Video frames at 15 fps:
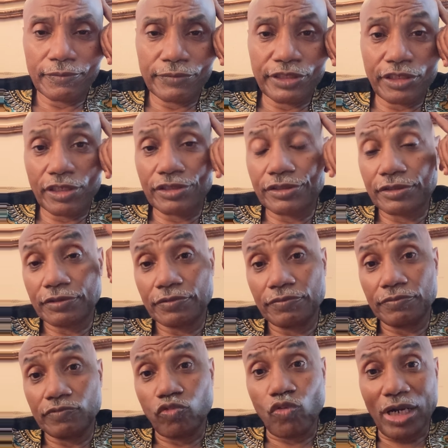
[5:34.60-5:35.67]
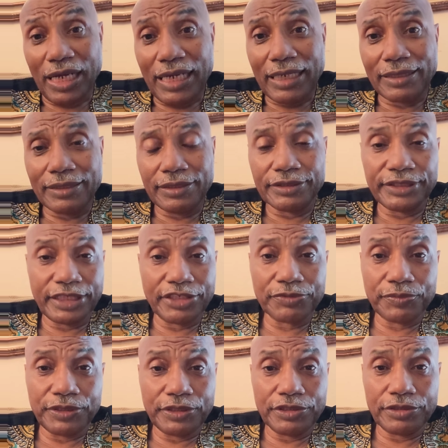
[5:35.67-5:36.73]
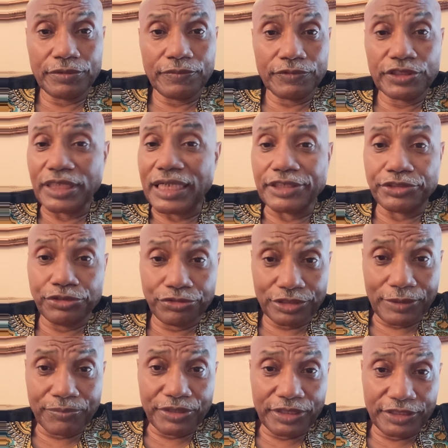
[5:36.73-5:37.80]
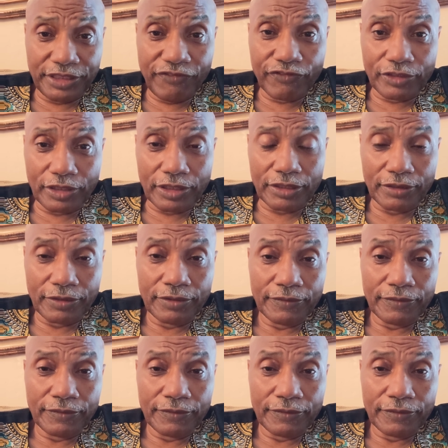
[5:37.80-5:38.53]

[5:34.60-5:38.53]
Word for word: Because why then tells me, should I do something differently?